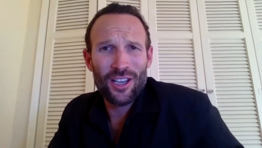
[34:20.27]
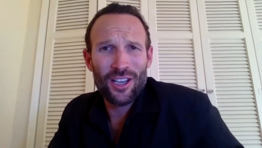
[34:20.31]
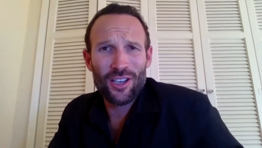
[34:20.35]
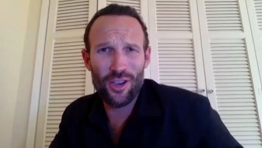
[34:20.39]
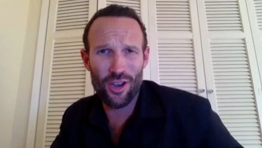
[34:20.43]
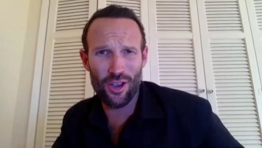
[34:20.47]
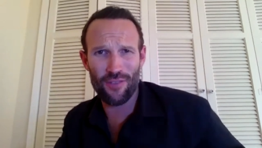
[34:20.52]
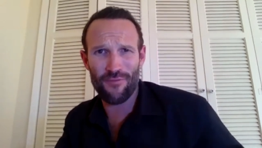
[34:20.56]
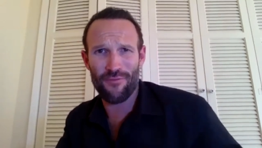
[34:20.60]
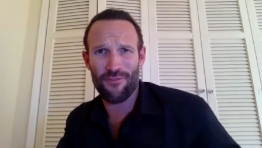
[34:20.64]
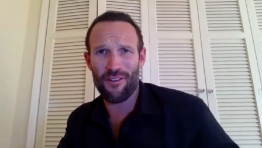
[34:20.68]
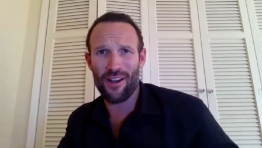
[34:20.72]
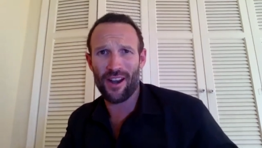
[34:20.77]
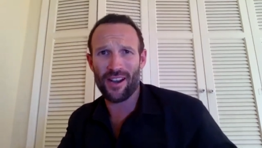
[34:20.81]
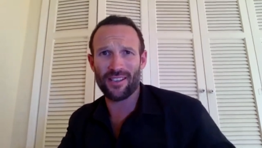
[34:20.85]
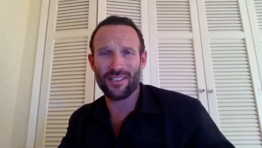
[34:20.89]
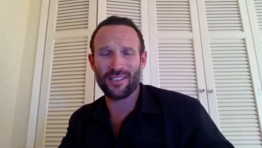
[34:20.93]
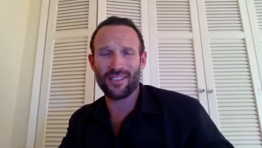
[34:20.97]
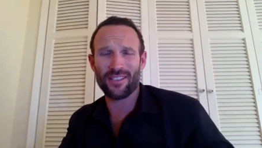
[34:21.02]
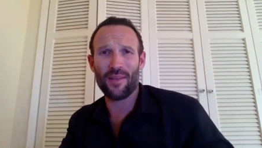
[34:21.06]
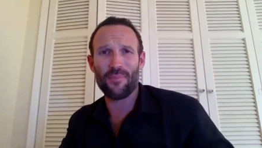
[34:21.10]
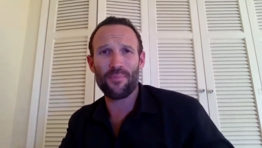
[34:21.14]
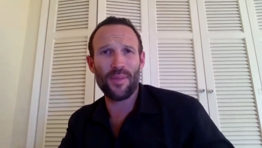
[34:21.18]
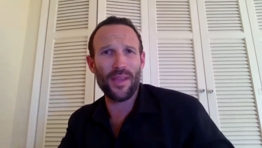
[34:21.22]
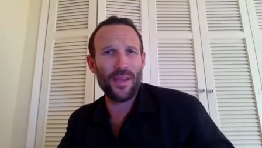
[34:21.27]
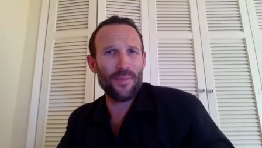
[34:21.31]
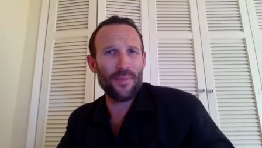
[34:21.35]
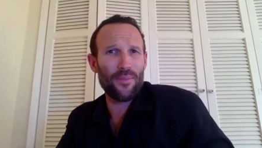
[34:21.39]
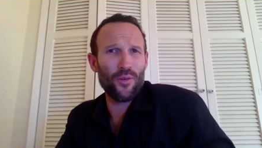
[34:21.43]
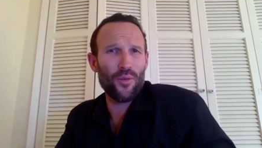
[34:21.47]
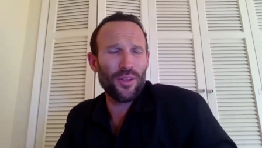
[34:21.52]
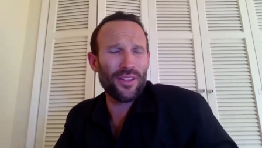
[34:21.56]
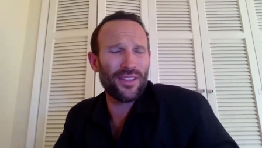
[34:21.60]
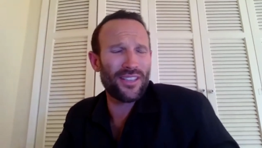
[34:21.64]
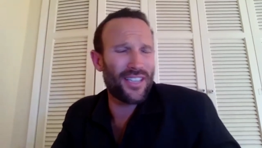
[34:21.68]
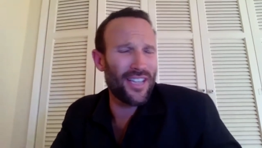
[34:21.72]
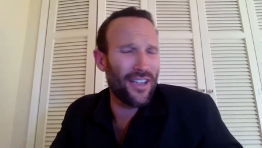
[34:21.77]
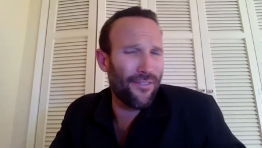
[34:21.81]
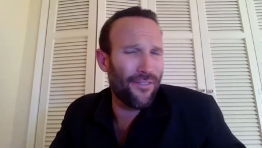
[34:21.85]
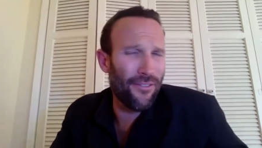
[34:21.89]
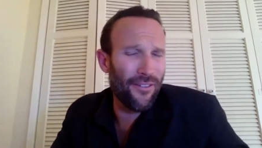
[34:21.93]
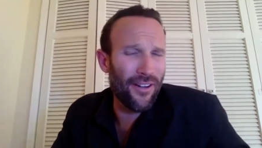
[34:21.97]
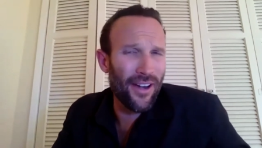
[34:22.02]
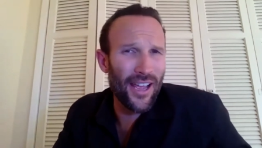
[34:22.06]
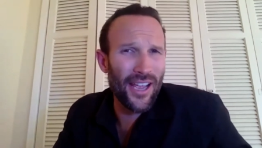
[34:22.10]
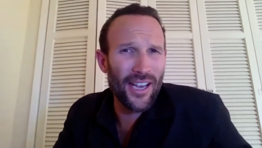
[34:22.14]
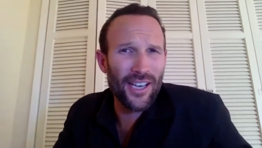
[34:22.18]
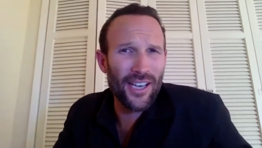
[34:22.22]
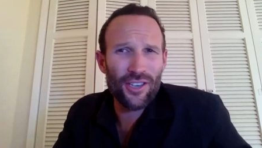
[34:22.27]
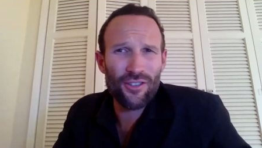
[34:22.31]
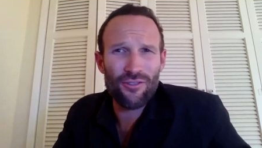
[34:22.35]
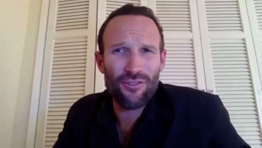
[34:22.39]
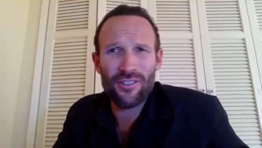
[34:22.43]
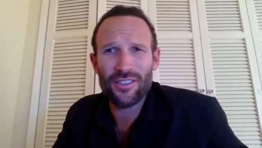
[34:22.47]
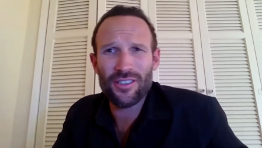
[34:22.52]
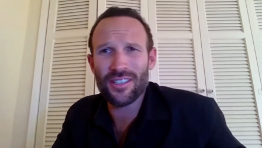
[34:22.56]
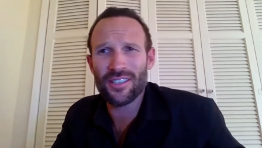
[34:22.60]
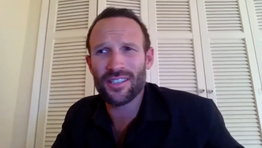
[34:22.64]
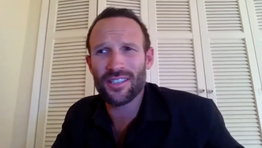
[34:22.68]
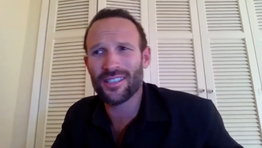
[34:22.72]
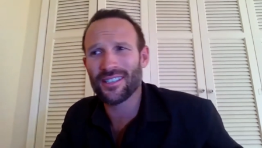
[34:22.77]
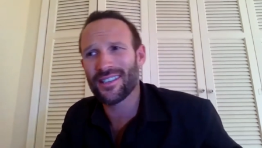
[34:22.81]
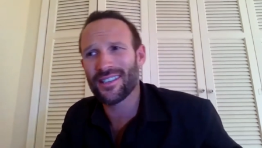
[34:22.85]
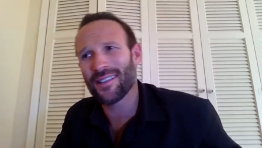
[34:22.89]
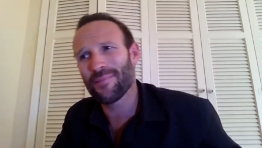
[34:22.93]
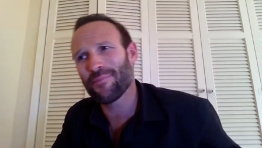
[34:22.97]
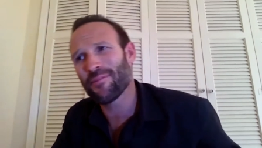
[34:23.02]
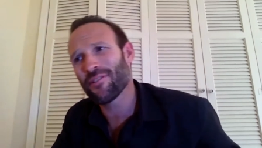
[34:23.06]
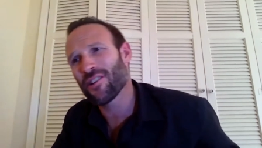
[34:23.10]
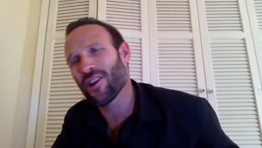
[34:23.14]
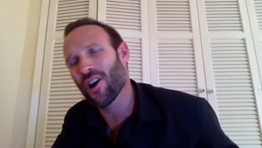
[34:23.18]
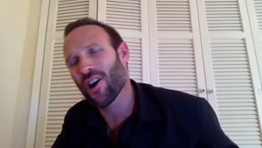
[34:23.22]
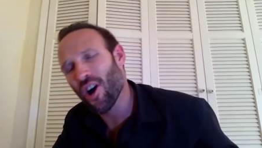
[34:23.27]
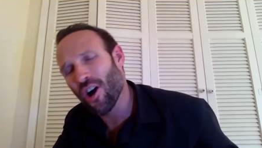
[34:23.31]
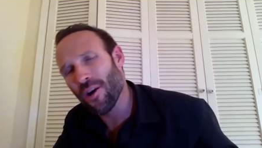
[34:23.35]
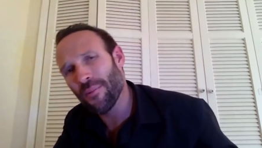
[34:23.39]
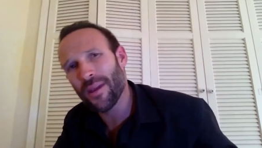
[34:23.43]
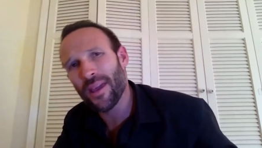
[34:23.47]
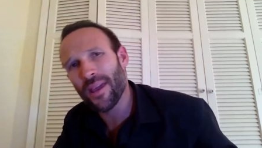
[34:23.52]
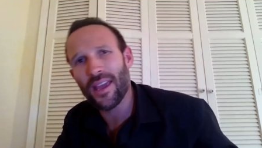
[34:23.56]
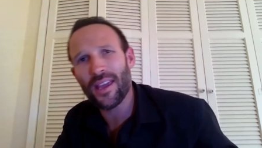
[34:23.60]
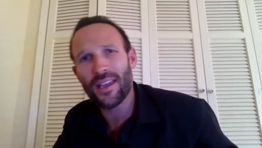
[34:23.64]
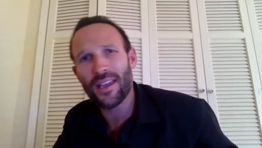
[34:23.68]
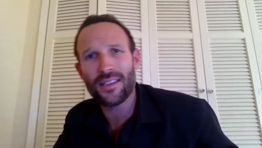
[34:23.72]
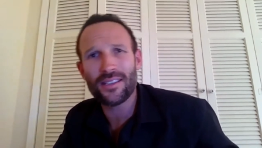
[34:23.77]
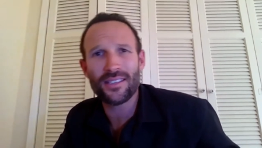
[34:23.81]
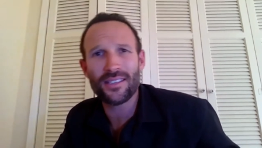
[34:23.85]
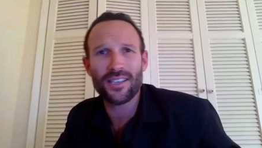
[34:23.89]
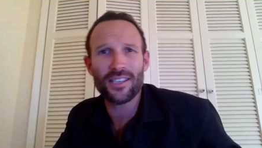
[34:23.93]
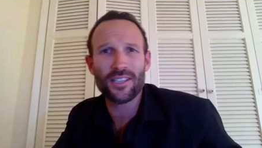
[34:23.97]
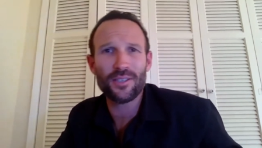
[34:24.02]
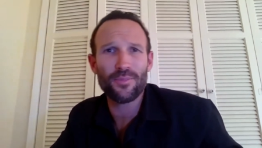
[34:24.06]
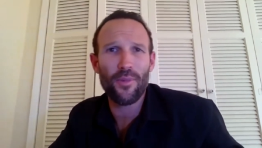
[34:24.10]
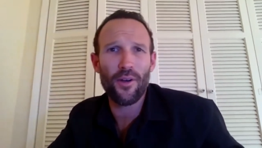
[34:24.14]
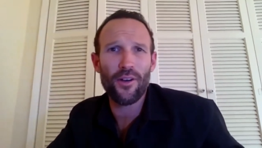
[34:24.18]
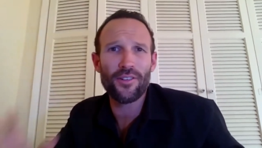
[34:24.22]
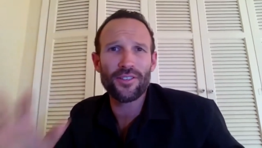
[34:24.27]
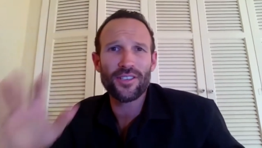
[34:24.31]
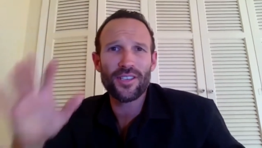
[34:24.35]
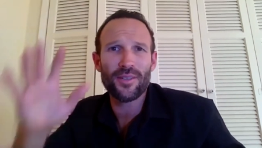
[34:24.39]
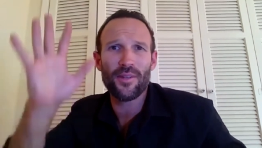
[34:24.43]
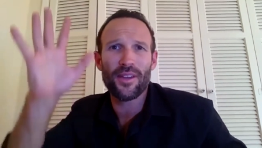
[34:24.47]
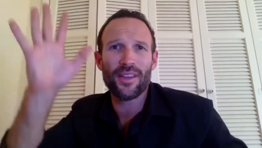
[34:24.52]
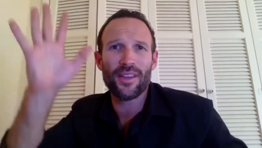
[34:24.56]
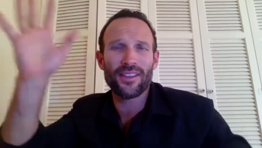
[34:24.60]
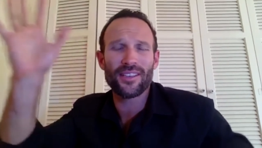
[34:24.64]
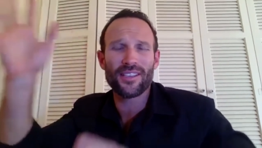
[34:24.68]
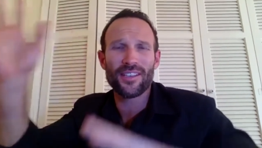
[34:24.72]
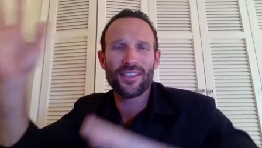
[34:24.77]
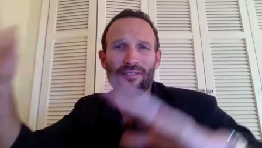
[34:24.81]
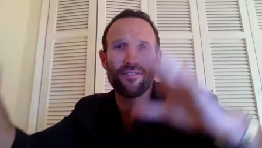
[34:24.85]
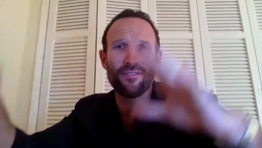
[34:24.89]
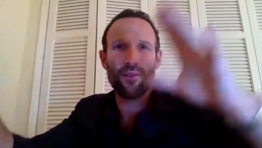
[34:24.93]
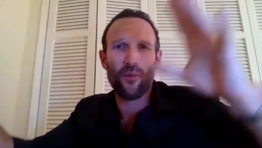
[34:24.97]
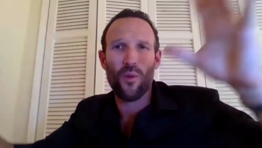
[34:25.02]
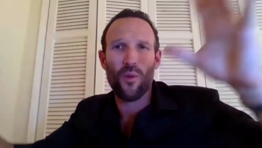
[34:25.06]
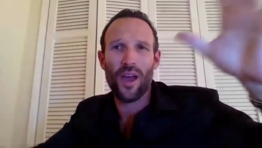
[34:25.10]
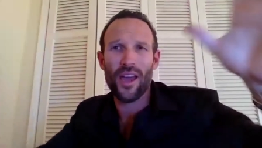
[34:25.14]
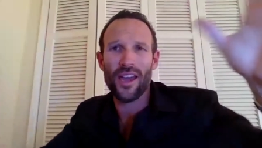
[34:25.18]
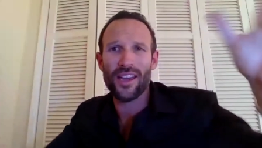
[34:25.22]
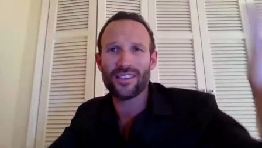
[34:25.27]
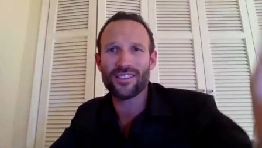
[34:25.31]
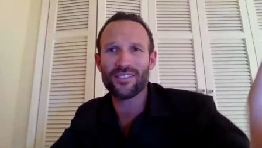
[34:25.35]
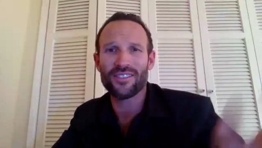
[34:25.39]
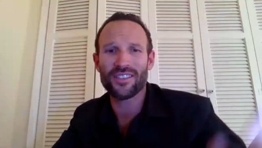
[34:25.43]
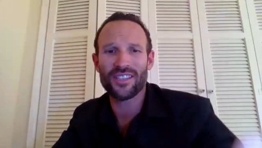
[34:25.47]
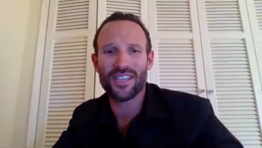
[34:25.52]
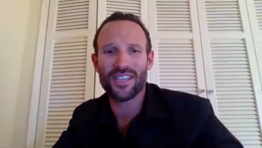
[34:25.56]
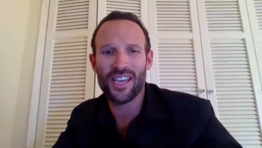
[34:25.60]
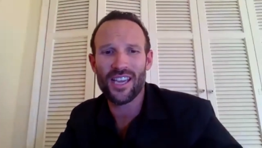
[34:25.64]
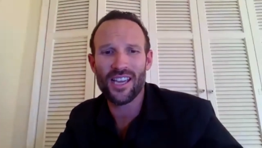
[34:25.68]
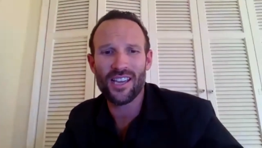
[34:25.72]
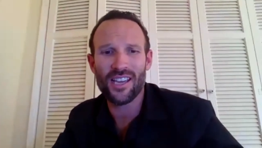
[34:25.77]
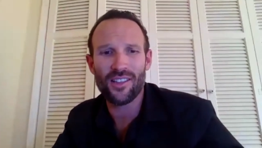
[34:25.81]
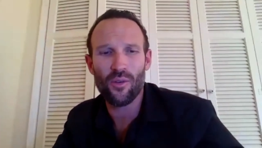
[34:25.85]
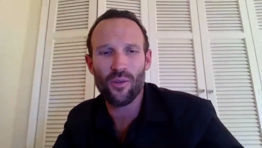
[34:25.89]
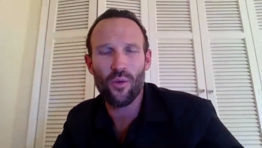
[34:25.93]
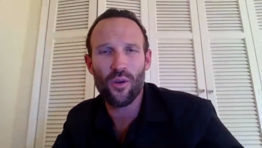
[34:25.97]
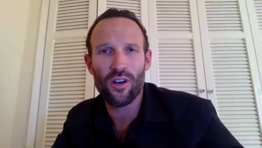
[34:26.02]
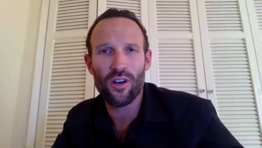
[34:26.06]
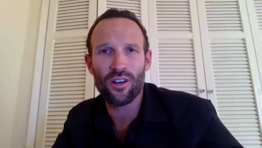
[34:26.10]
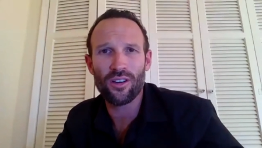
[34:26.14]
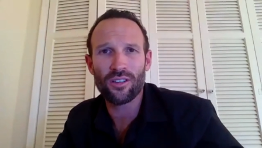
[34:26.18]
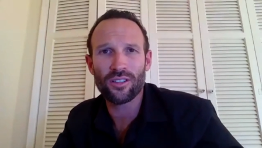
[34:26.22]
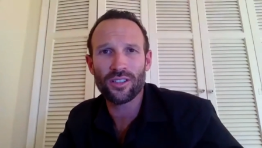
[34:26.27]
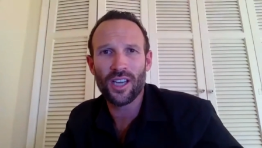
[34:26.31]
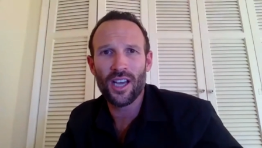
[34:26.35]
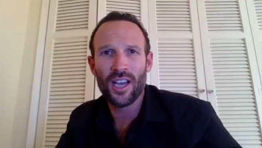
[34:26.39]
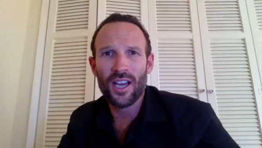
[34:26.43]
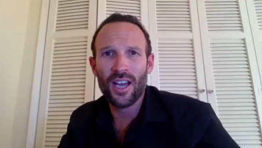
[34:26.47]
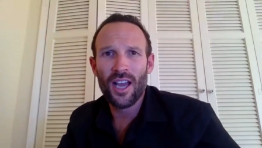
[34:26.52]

new friends, like people with different interests and different hobbies, exposing me to different ways of seeing the world.